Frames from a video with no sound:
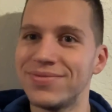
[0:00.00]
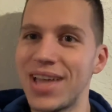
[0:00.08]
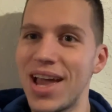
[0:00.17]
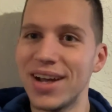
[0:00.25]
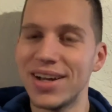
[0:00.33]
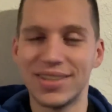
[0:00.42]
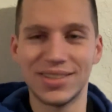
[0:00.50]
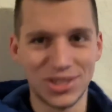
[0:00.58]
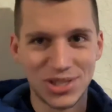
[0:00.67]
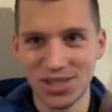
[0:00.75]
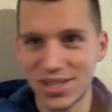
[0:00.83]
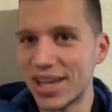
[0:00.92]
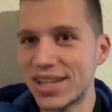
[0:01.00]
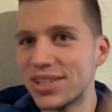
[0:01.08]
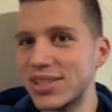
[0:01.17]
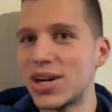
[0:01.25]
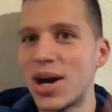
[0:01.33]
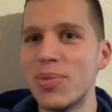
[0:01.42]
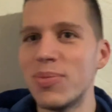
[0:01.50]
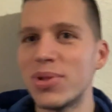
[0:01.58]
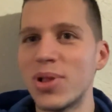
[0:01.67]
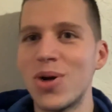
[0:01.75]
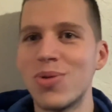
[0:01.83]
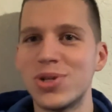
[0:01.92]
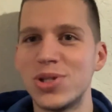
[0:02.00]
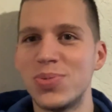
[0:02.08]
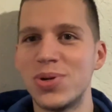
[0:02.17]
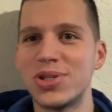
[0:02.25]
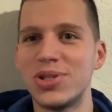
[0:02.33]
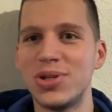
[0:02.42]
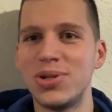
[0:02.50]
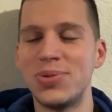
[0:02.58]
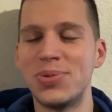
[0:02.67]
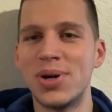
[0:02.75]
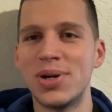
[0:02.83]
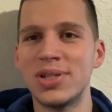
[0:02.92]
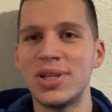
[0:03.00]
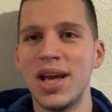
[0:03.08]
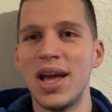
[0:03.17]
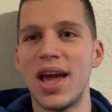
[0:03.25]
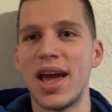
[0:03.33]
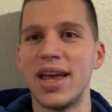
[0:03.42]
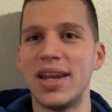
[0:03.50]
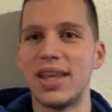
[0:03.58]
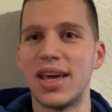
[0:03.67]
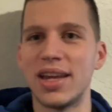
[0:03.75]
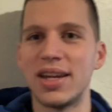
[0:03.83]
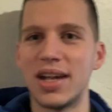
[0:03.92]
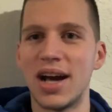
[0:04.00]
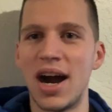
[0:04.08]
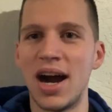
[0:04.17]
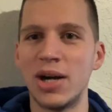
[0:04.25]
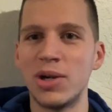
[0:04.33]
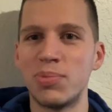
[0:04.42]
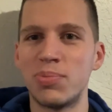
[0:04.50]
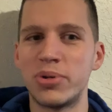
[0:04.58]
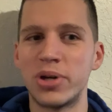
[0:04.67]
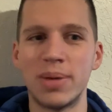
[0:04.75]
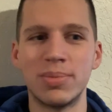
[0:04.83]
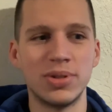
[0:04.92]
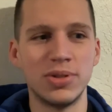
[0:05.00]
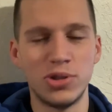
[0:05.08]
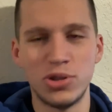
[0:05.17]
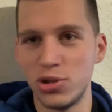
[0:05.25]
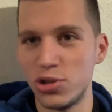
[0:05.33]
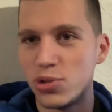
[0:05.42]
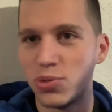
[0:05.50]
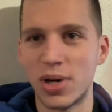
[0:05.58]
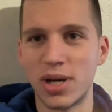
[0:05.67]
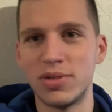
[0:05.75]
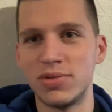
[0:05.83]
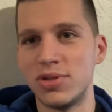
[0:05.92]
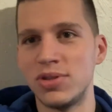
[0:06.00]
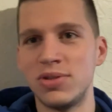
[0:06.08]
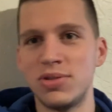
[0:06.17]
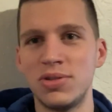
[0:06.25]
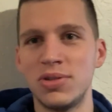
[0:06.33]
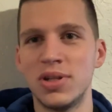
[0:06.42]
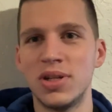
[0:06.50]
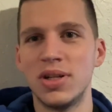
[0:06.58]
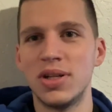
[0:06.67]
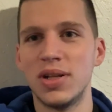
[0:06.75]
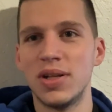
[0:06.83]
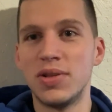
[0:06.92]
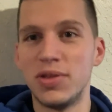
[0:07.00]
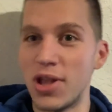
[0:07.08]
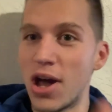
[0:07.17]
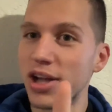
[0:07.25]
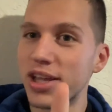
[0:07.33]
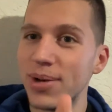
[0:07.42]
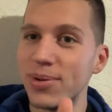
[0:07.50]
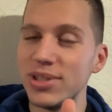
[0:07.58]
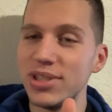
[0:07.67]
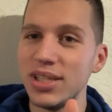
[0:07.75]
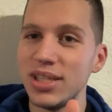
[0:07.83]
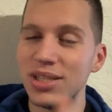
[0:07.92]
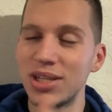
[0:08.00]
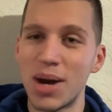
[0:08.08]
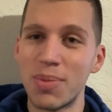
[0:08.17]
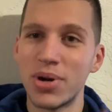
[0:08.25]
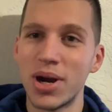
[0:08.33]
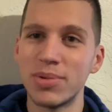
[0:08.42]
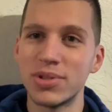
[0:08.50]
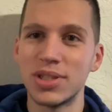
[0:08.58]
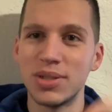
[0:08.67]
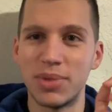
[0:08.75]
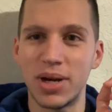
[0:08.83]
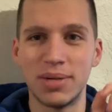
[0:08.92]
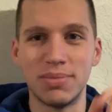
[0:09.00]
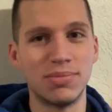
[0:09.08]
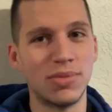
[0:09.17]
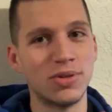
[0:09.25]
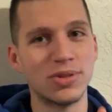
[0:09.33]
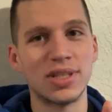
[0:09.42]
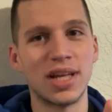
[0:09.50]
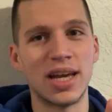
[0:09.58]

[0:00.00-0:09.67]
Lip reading: Yeah, just like comment below which book do you want, and then I'll probably choose one of you. Not guaranteeing, not promising, but most